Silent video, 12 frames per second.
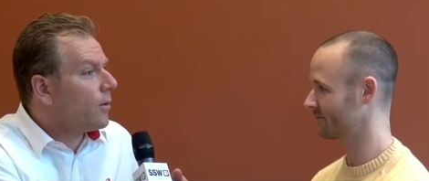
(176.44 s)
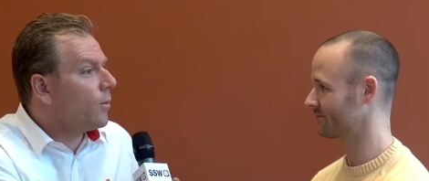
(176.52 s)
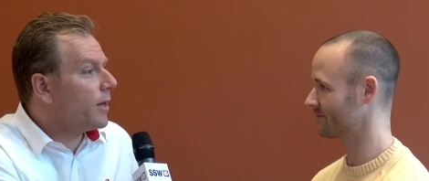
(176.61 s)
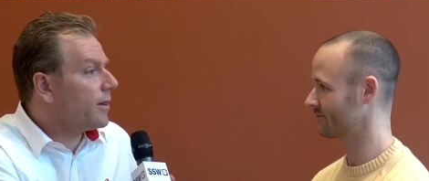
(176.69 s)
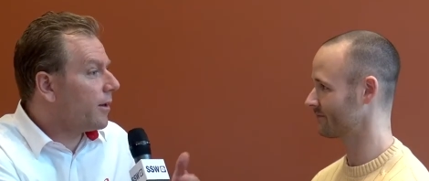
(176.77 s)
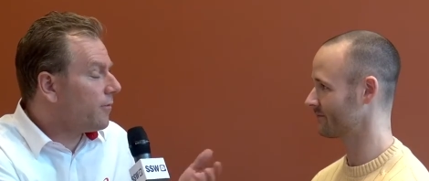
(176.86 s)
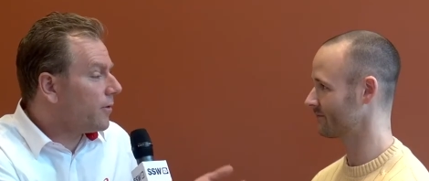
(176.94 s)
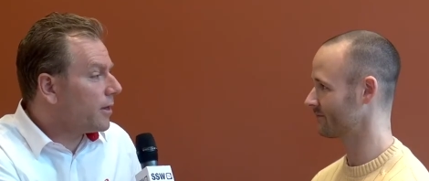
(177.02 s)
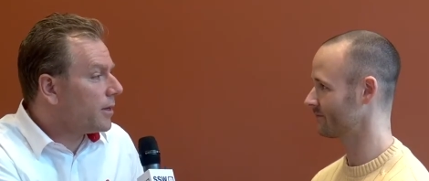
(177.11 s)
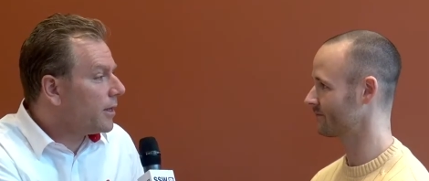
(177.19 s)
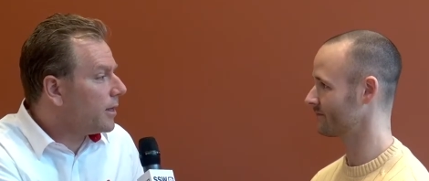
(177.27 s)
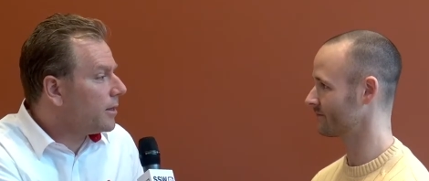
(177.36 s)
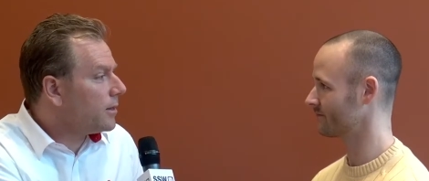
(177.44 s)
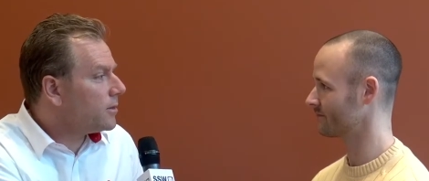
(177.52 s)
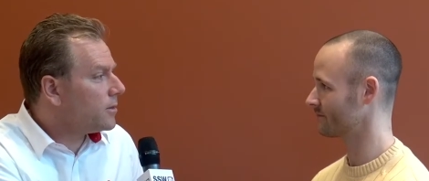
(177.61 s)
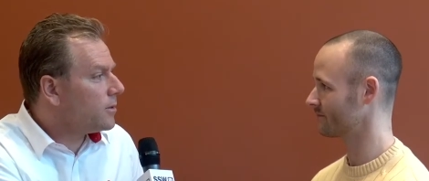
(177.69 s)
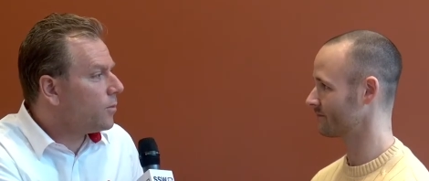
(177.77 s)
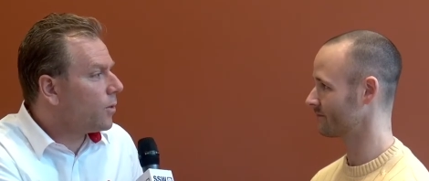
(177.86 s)
Speaker 1: when they fill it in,
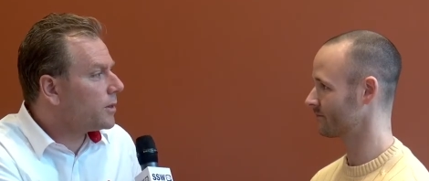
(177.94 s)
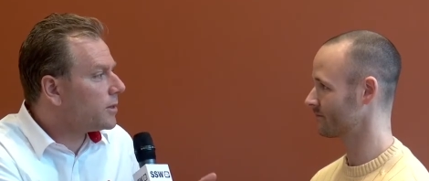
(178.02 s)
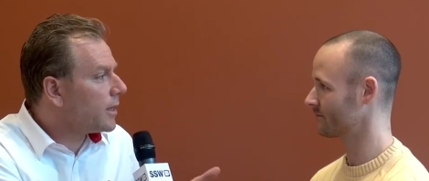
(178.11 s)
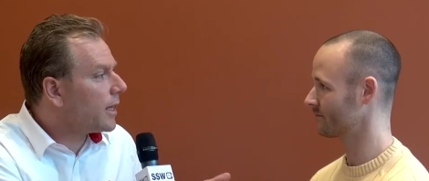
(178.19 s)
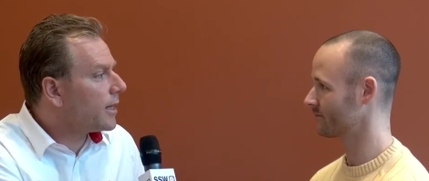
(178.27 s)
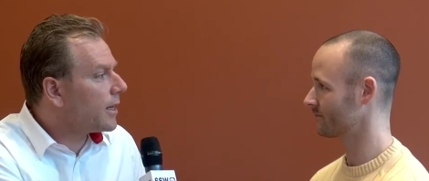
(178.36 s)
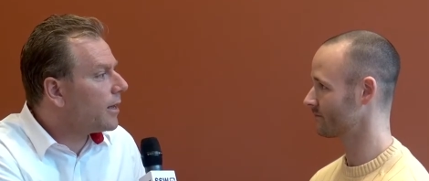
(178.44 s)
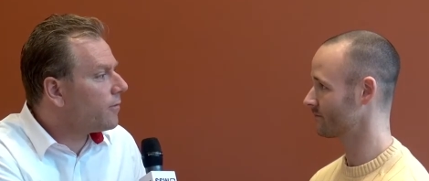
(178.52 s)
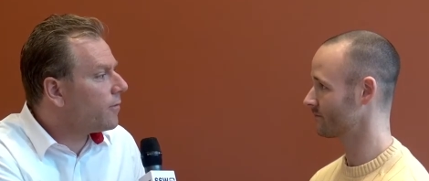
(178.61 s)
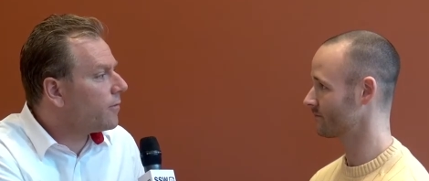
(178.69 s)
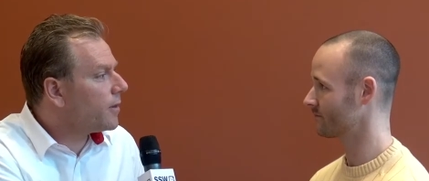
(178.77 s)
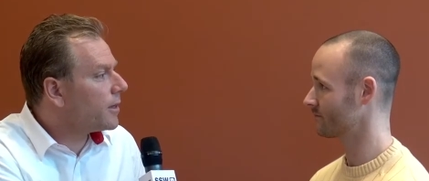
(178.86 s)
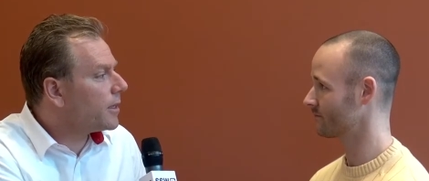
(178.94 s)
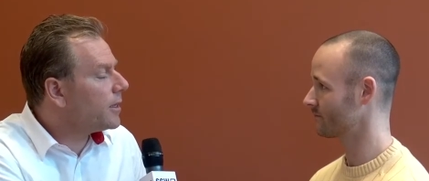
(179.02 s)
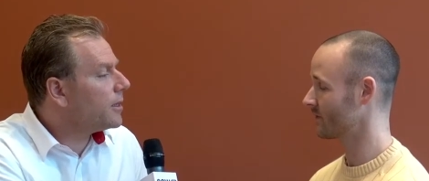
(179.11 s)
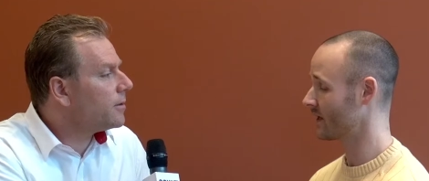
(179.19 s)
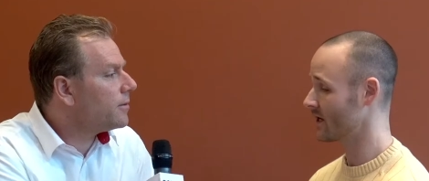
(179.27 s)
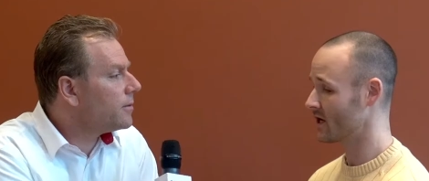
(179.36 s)
what do they get for filling it
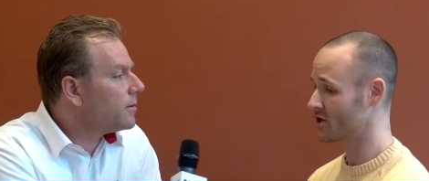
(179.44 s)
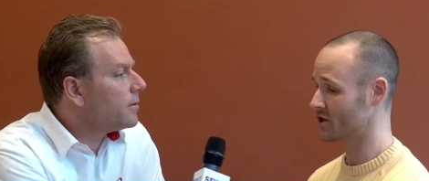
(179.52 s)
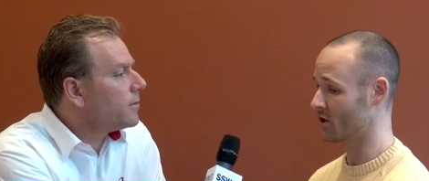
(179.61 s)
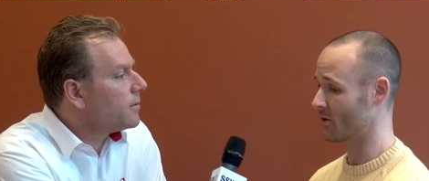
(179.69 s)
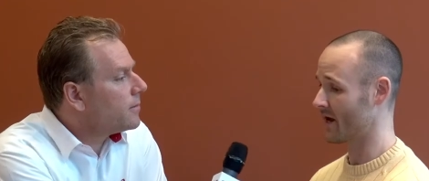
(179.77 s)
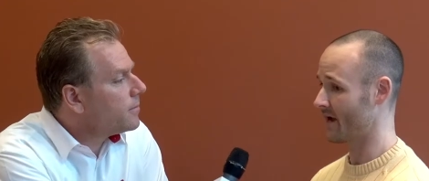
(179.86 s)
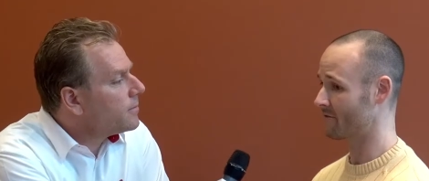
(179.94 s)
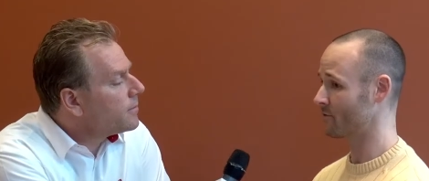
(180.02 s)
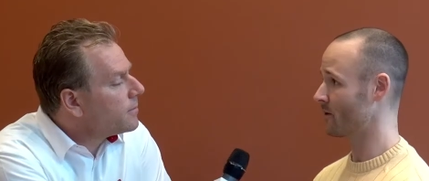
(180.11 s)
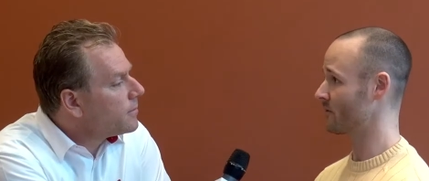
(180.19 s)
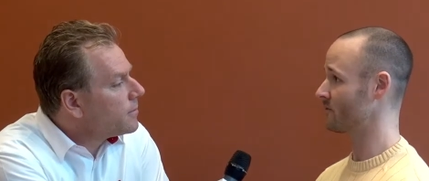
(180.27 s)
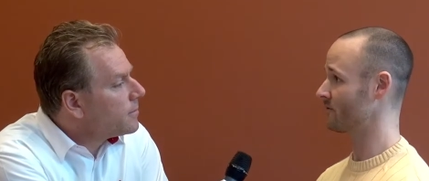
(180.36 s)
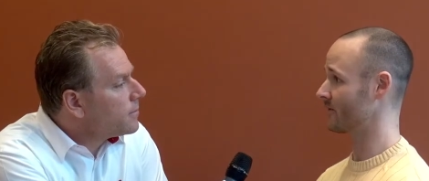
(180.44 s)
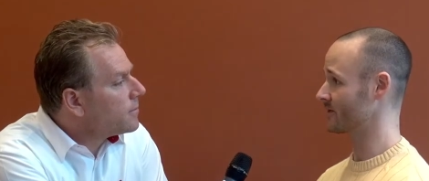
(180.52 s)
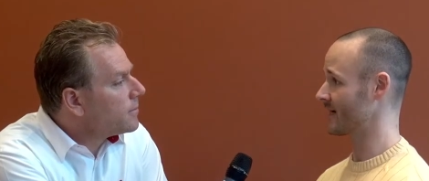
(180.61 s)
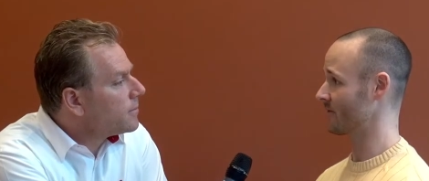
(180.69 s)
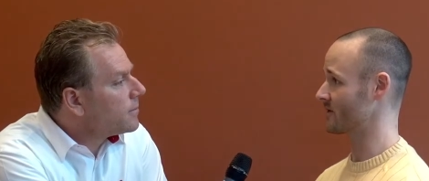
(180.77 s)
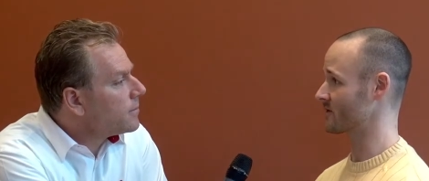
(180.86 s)
in? So
Speaker 2: everyone who
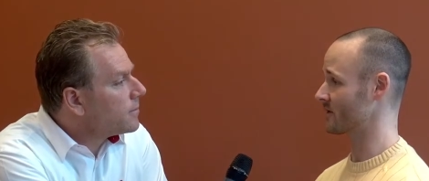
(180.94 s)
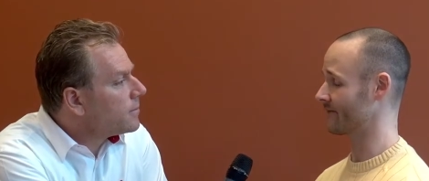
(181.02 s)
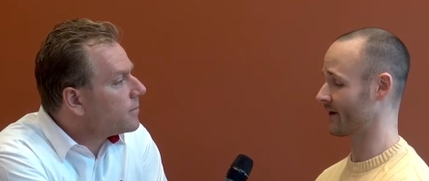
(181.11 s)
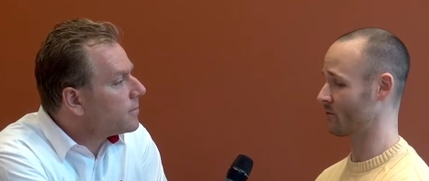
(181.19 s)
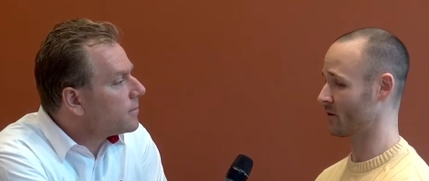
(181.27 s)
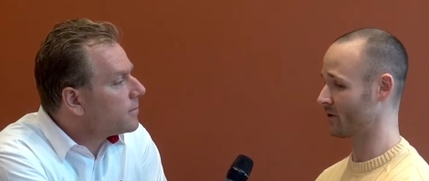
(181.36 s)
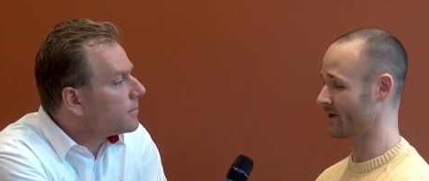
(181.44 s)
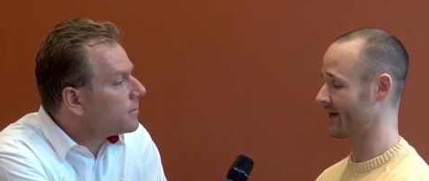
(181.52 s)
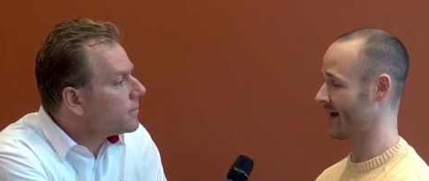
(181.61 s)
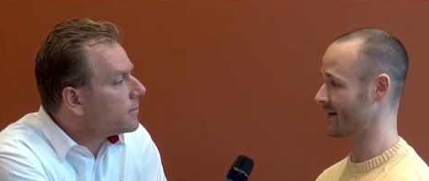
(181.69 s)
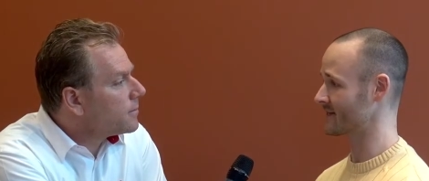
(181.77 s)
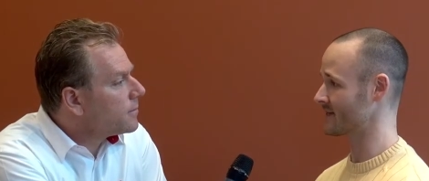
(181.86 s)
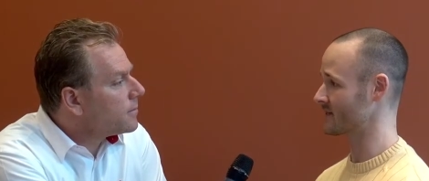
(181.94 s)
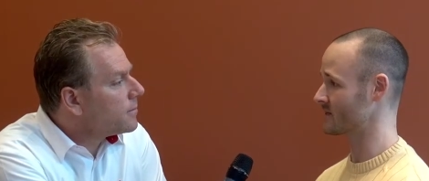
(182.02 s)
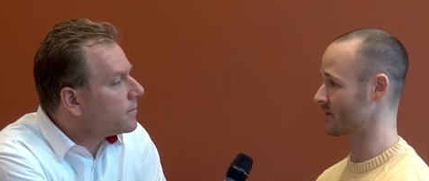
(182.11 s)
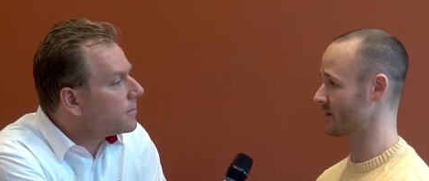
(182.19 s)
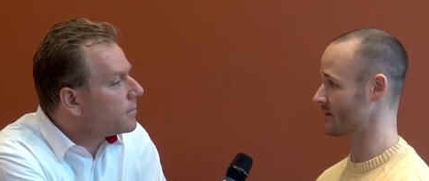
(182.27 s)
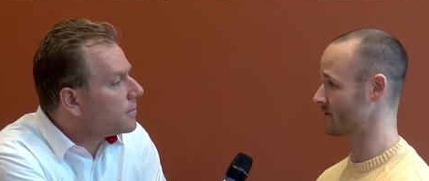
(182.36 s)
fills out the survey will get access
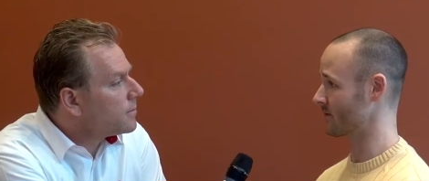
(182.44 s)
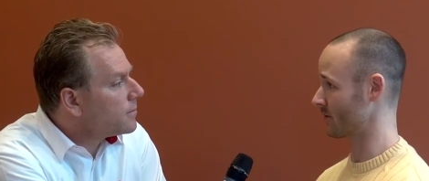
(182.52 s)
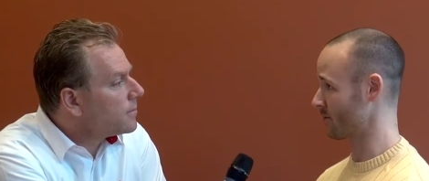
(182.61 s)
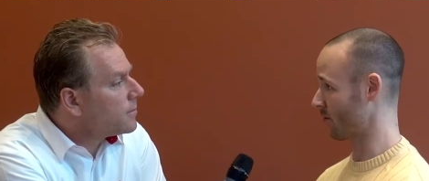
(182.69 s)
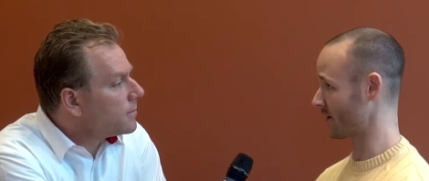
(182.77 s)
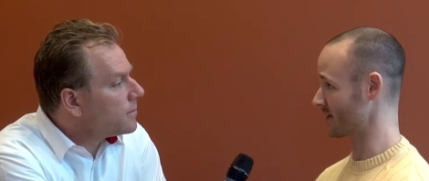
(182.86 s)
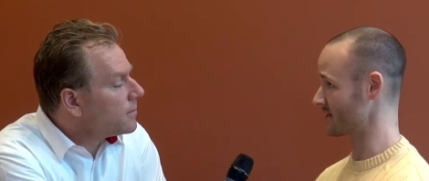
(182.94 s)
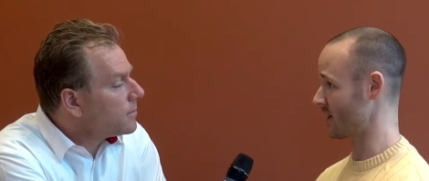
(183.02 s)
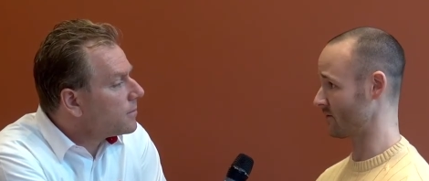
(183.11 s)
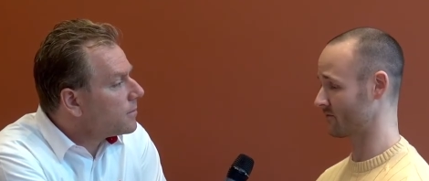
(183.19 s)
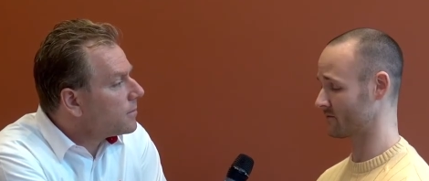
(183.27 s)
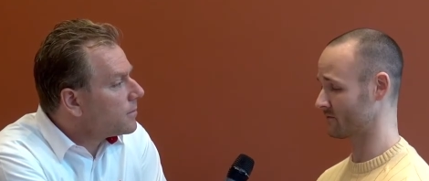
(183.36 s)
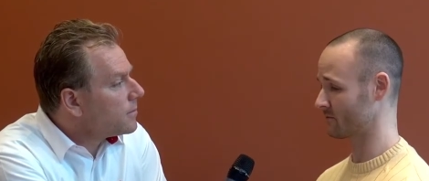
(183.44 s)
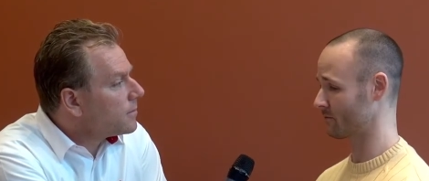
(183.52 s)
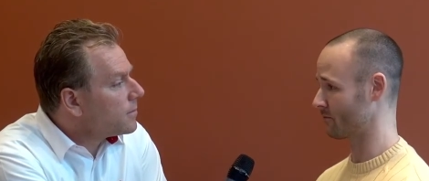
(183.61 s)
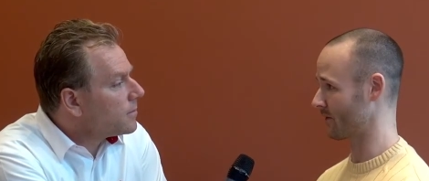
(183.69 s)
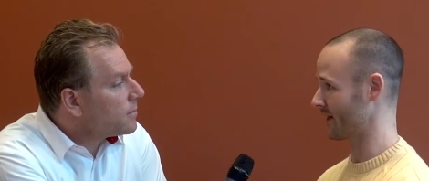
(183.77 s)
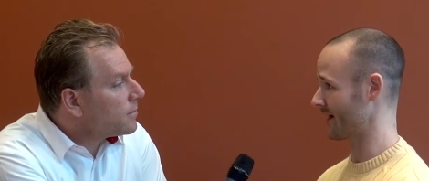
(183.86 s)
to the, the report itself,
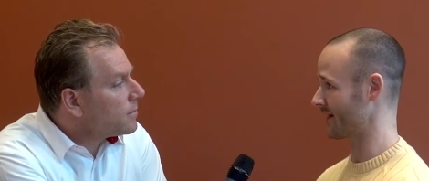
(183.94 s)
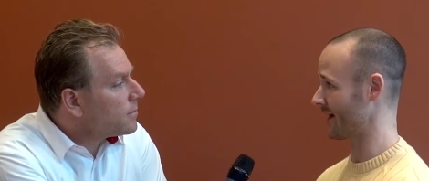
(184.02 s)
without a